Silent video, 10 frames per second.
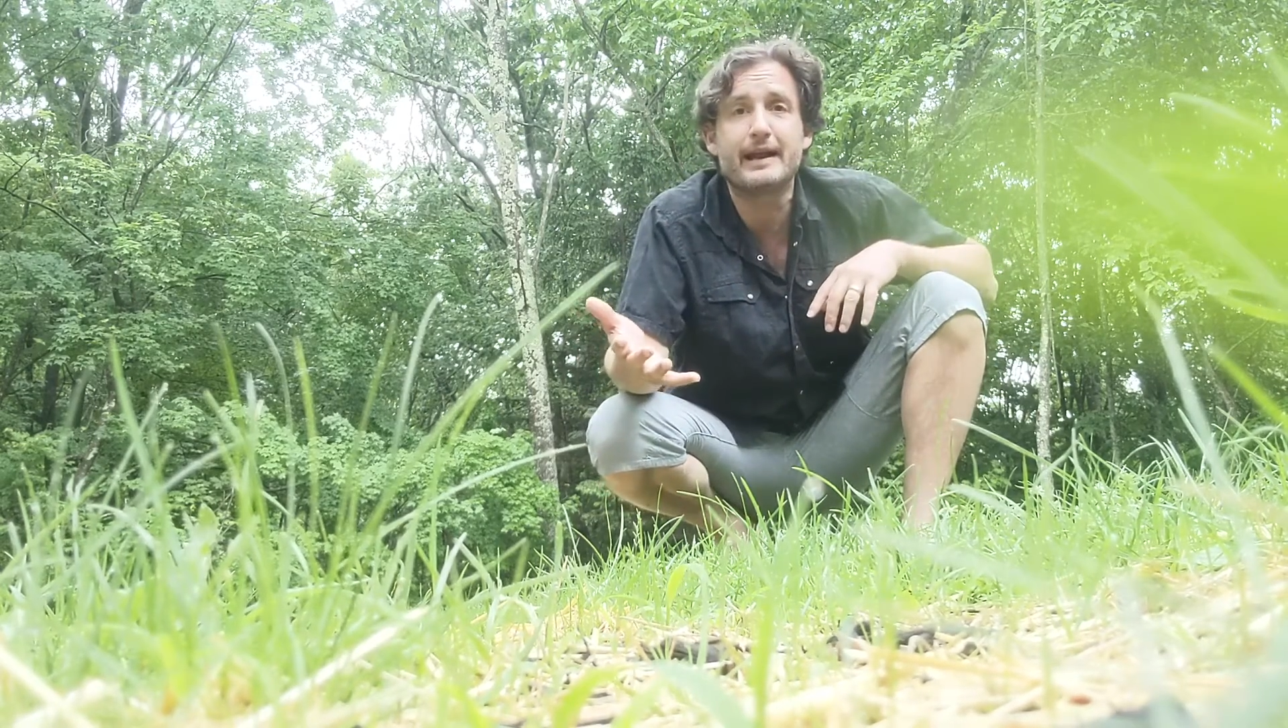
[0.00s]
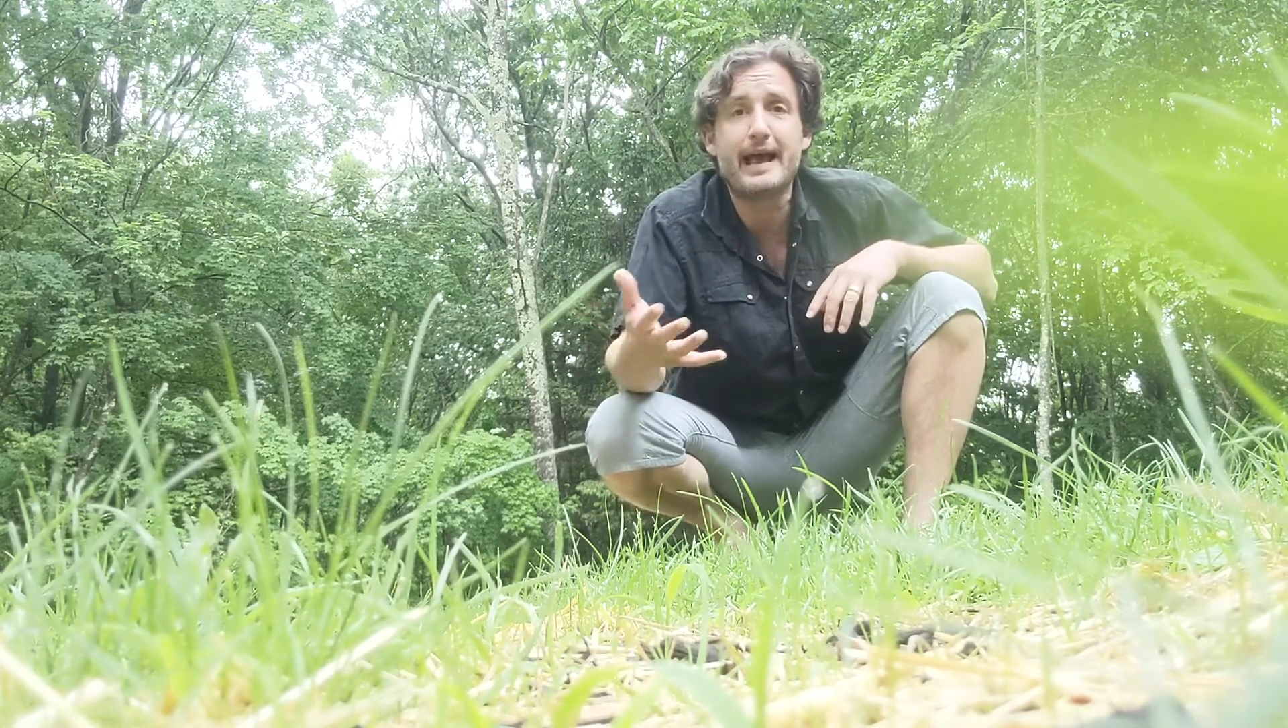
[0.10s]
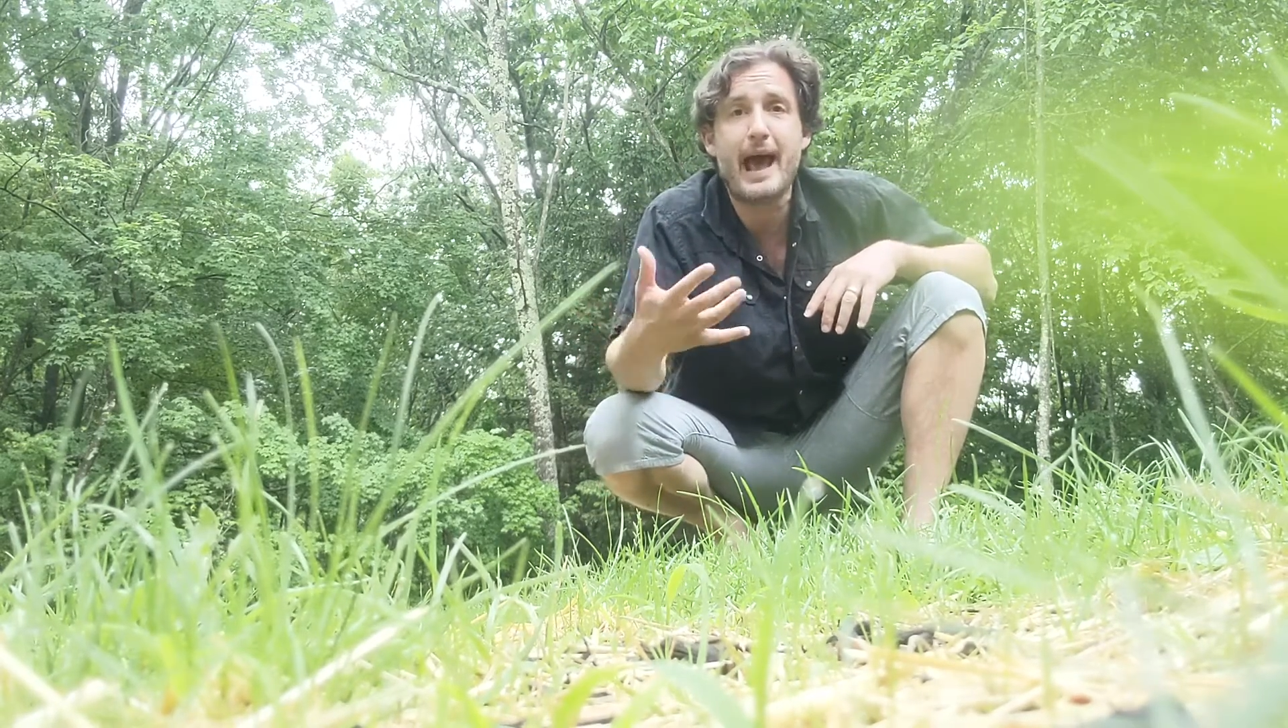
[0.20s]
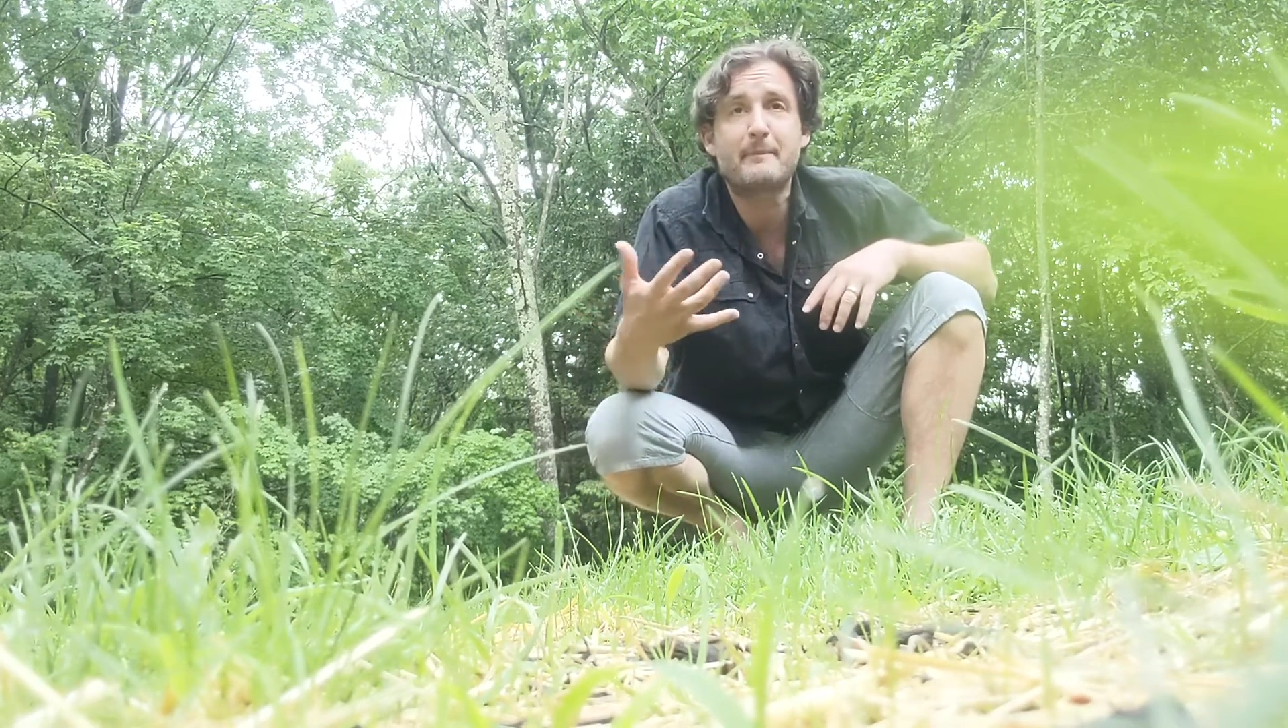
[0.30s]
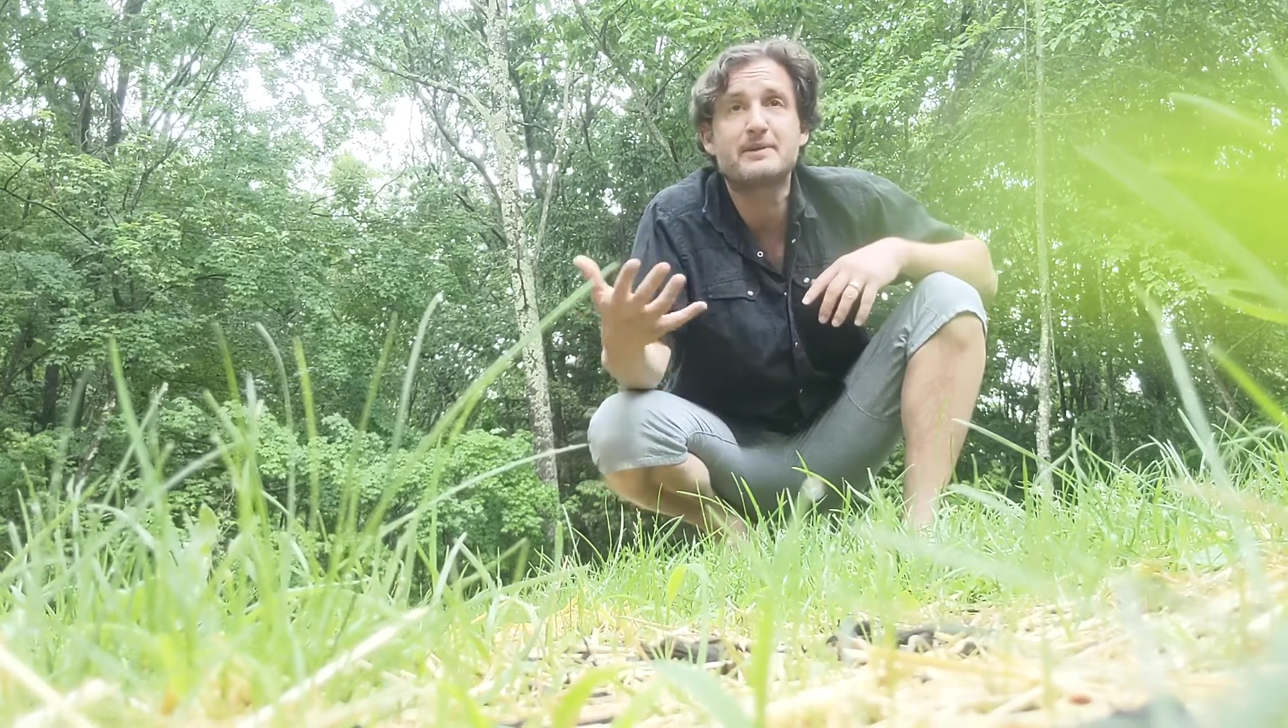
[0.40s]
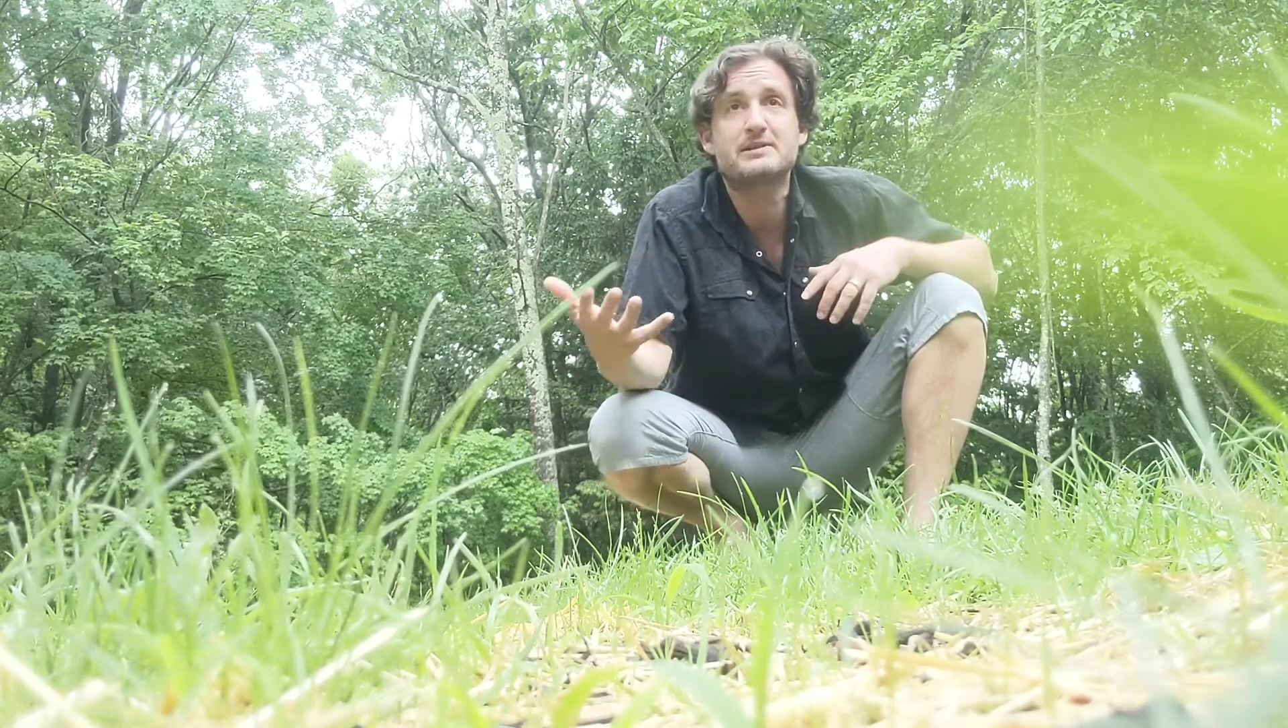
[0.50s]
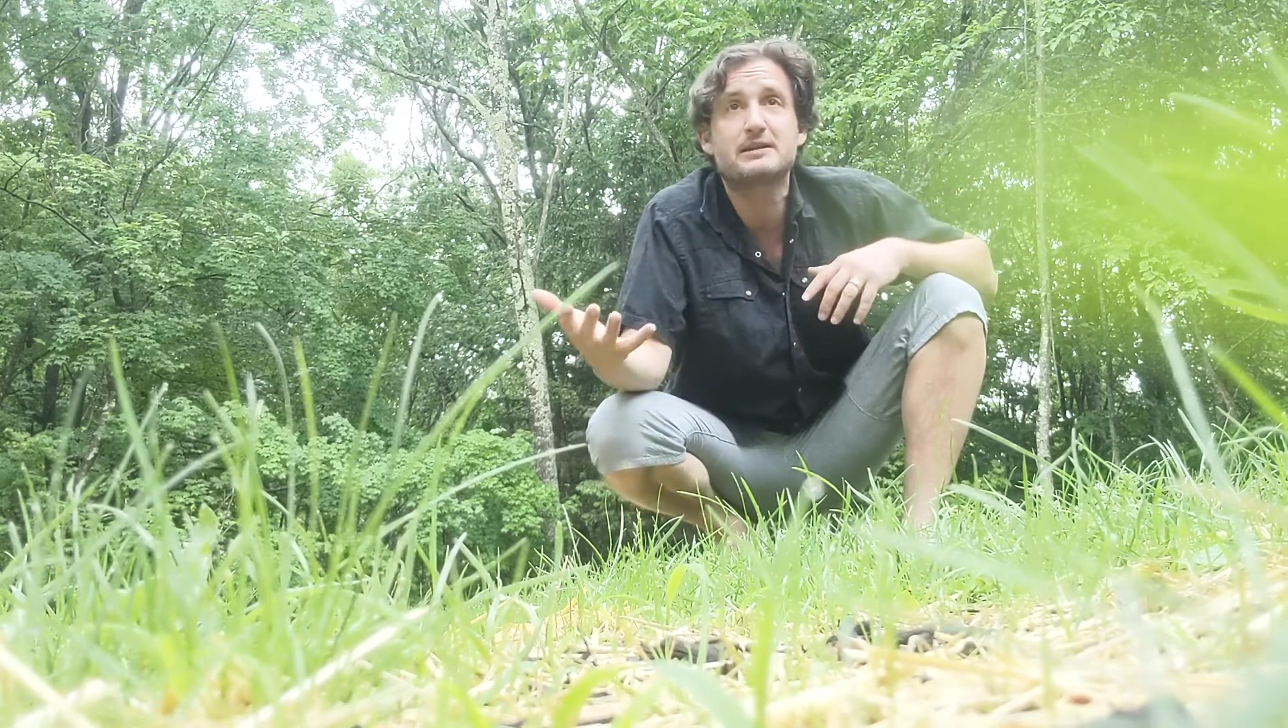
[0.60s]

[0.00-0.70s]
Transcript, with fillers: it happens